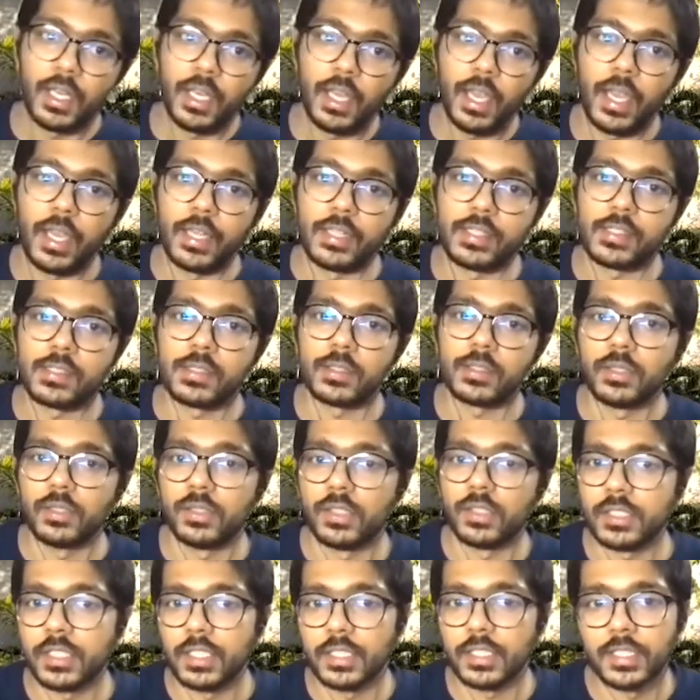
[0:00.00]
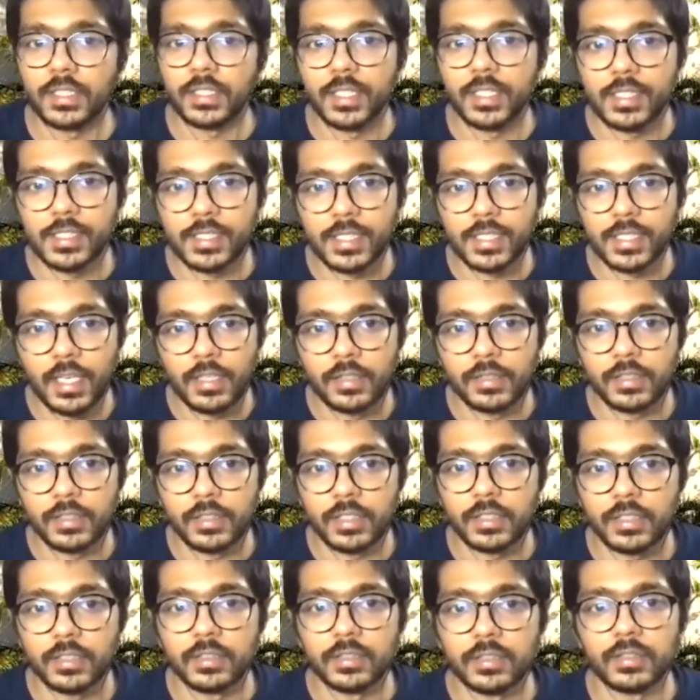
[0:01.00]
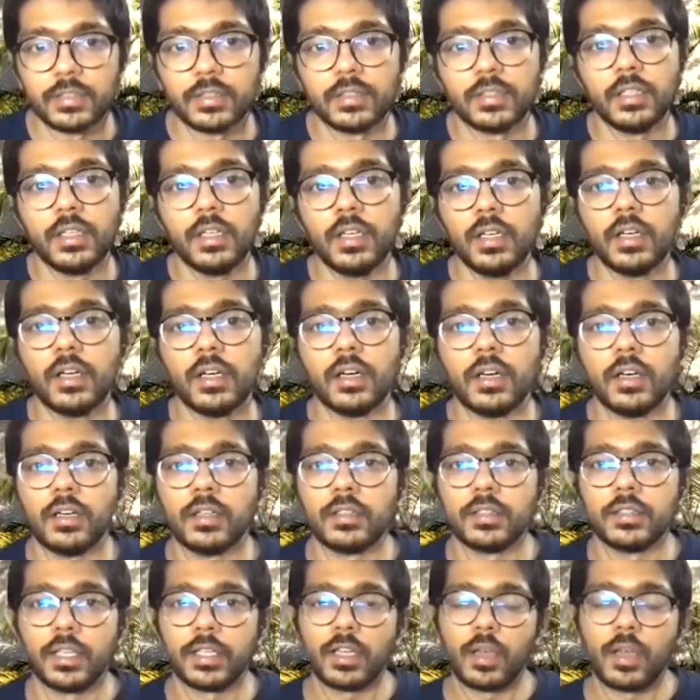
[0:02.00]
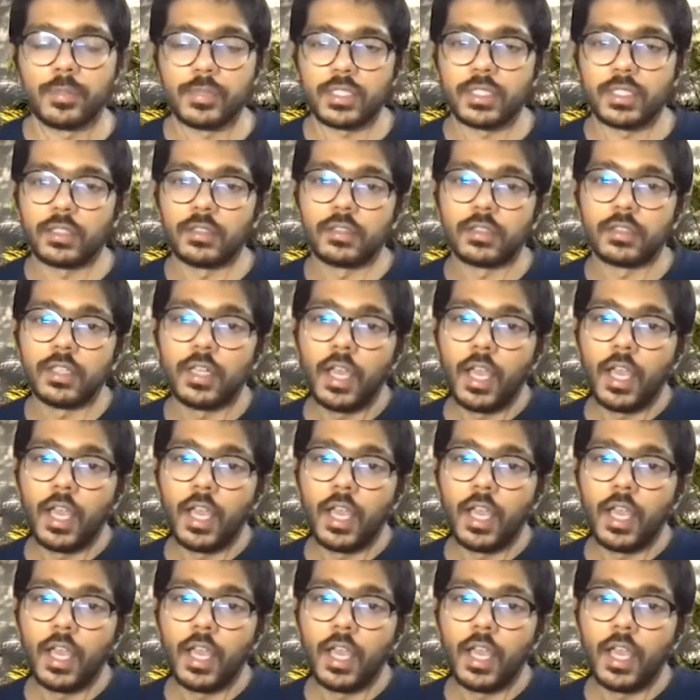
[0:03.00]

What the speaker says: And so you'll see that there's an error here that comes in here.